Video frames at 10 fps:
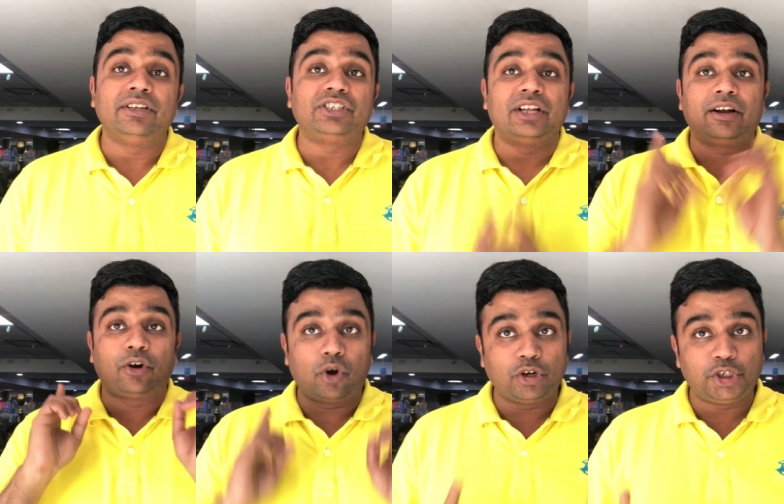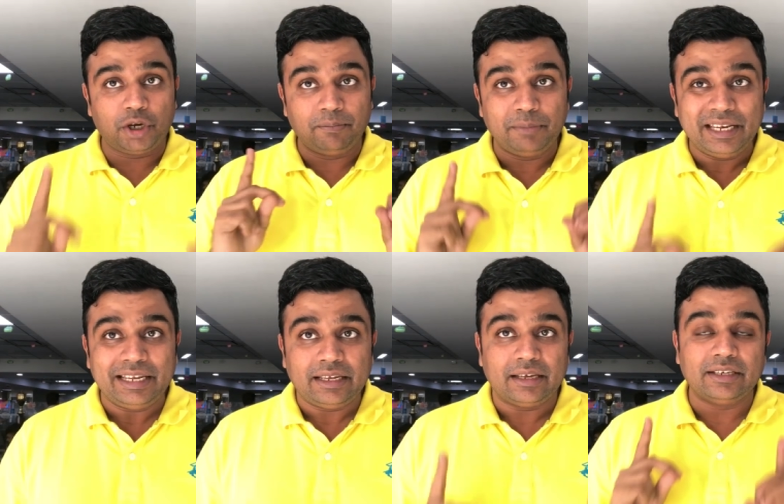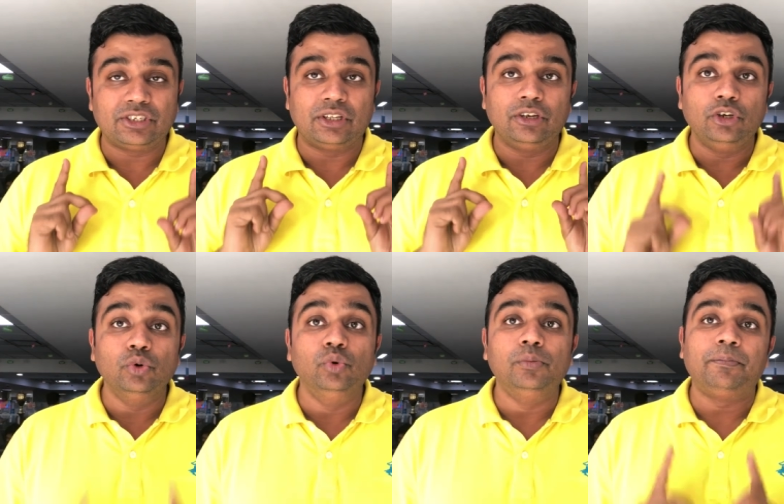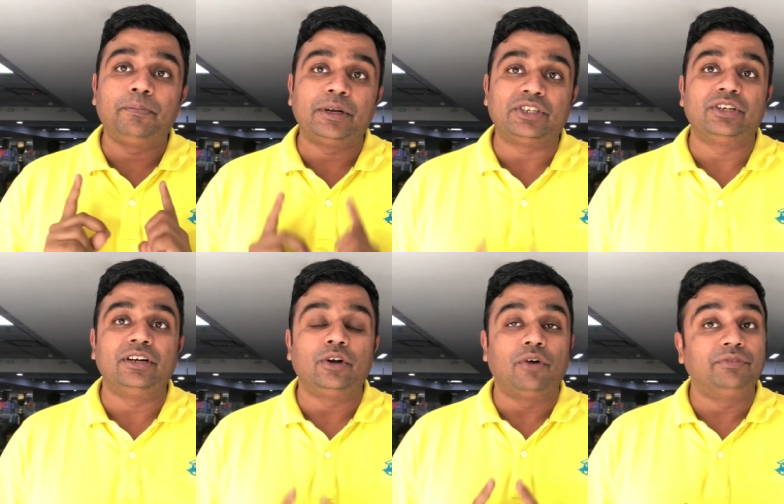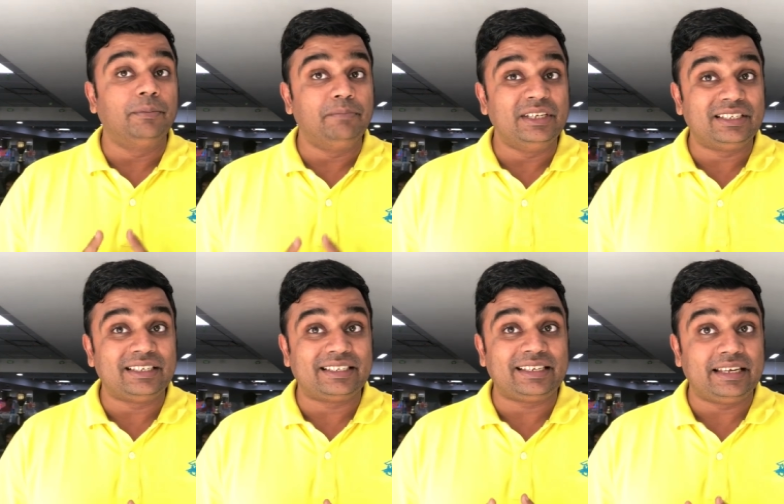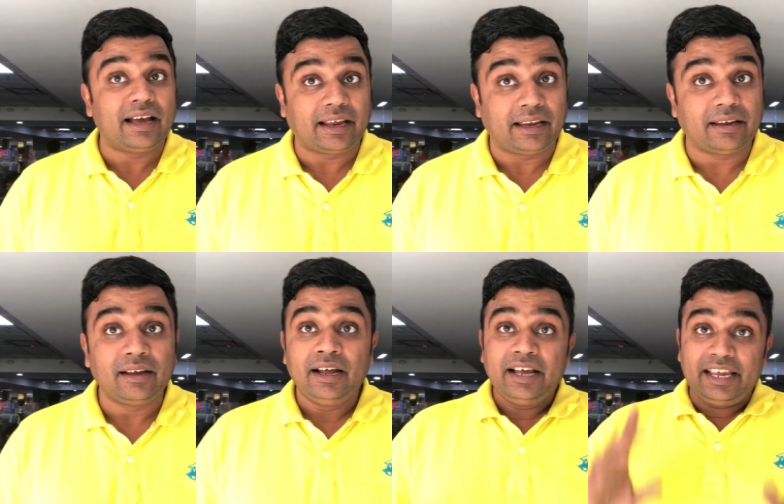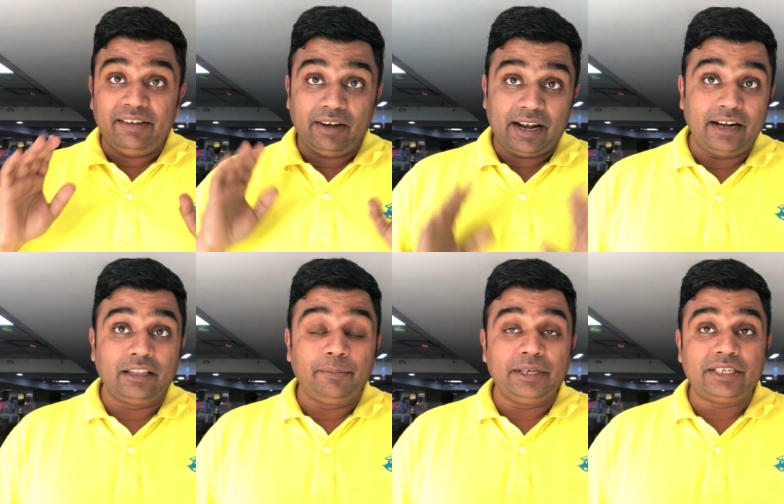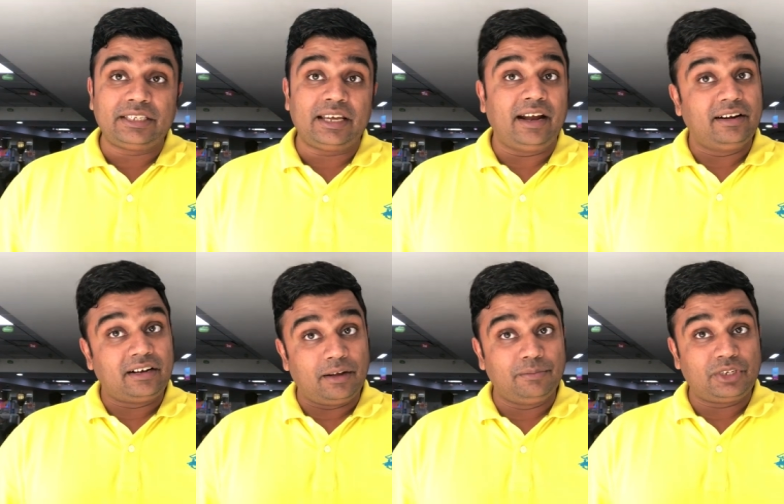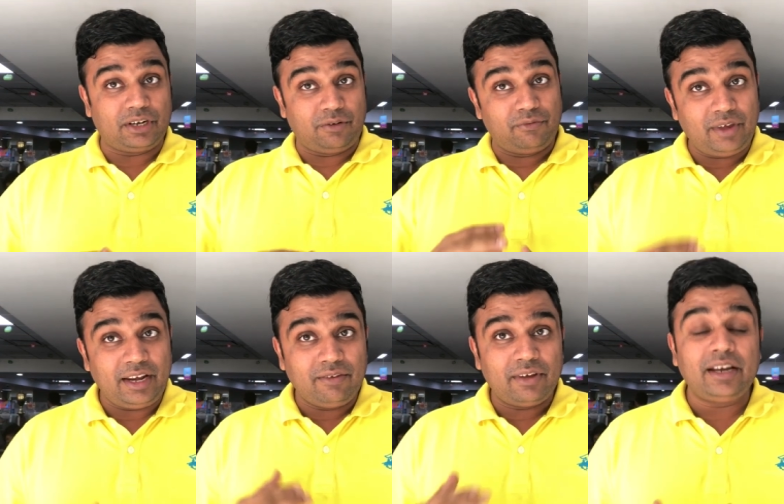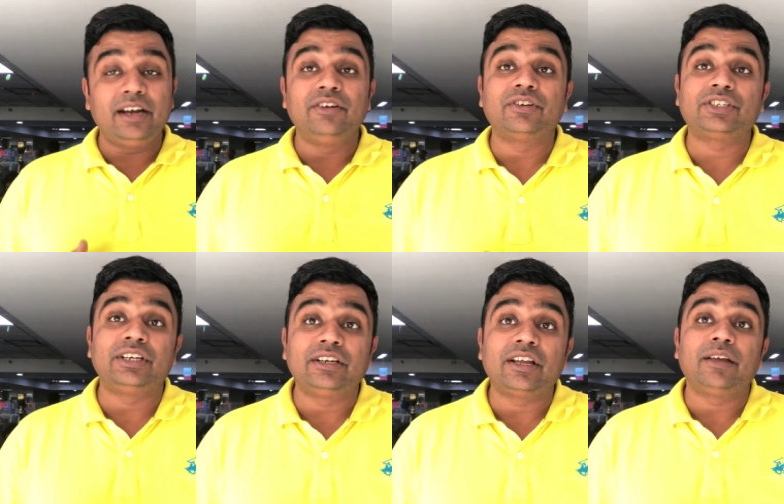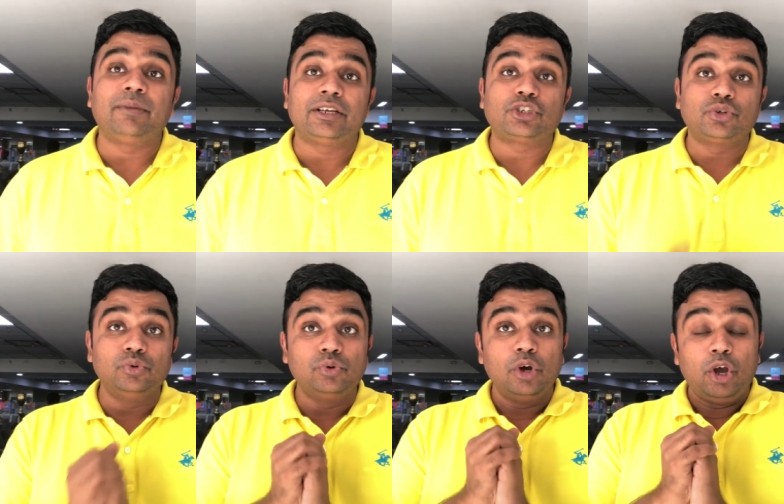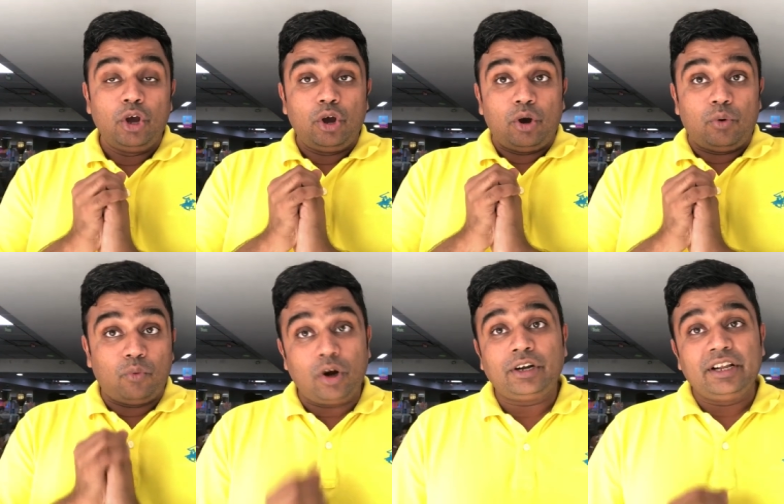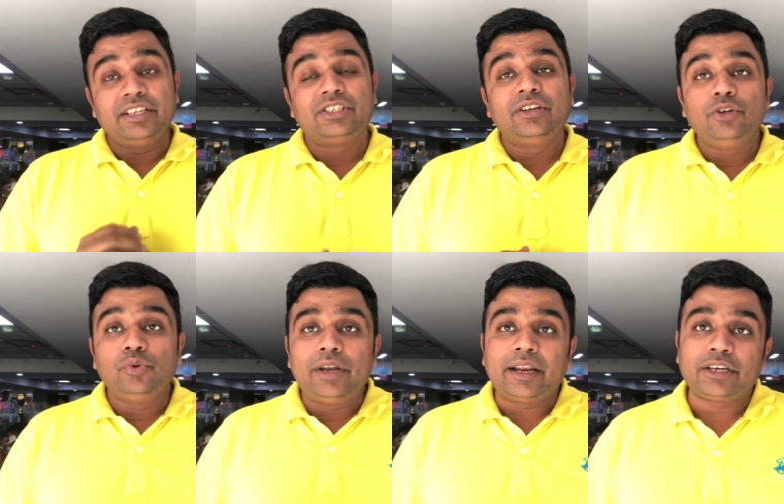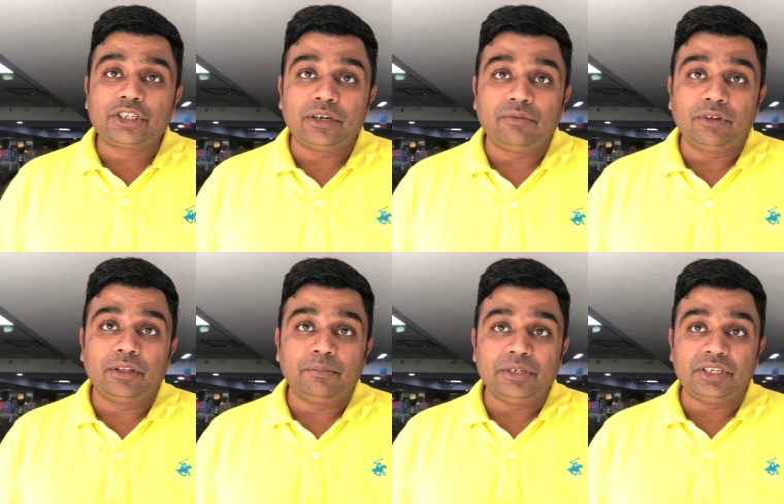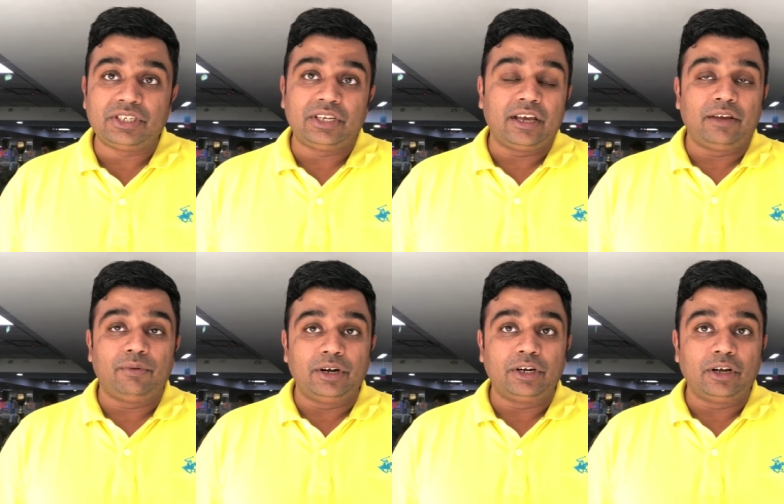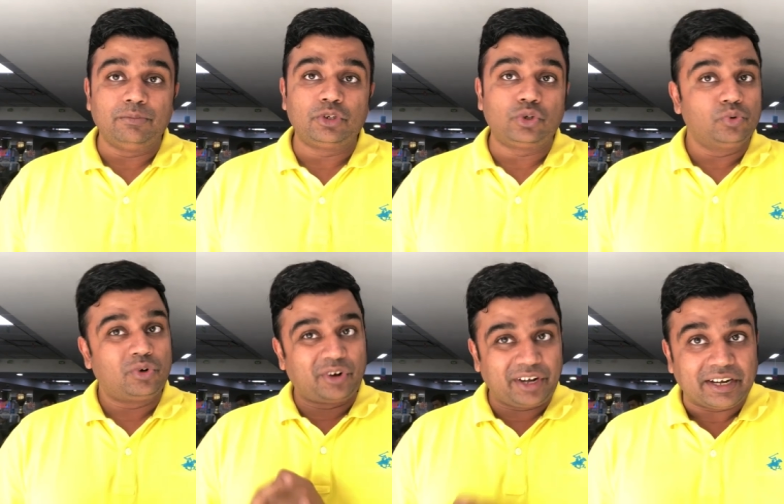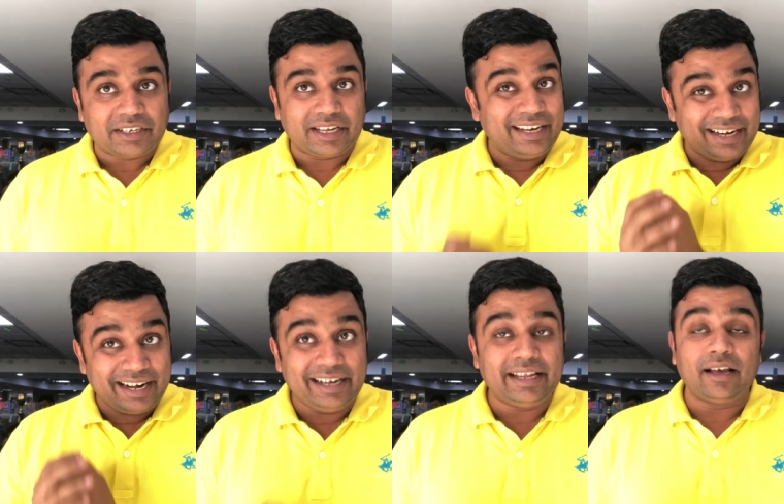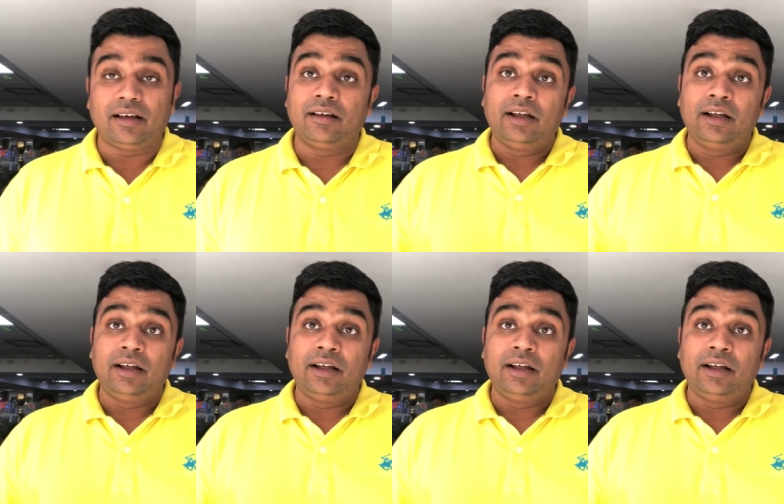is that Roger Binny is the new president of the BCCI. He will head the BCCI and it comes at a very, very interesting time as to what is the new direction for the BCCI when it comes to cricket in India?